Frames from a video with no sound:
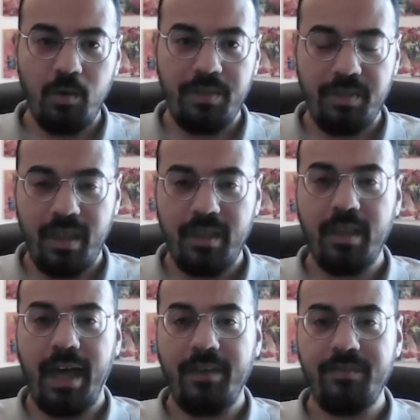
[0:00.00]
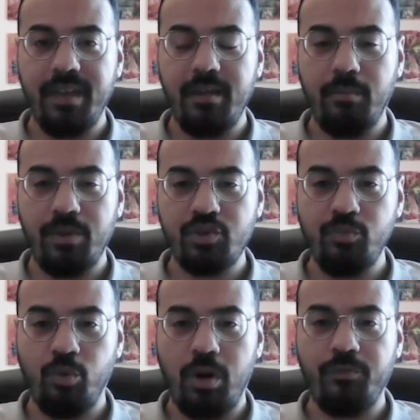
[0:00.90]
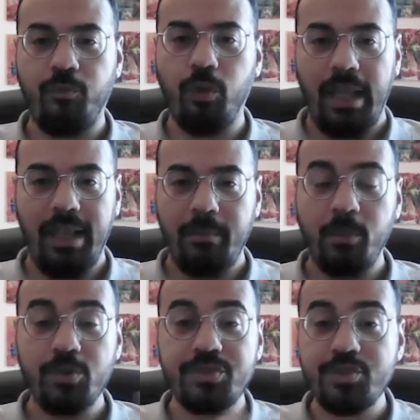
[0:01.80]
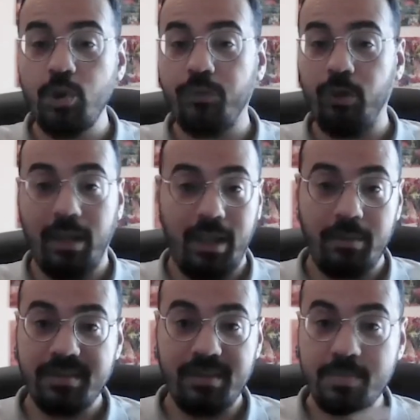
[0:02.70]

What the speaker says: rather than having a much more full alignment. Because there's no full alignment.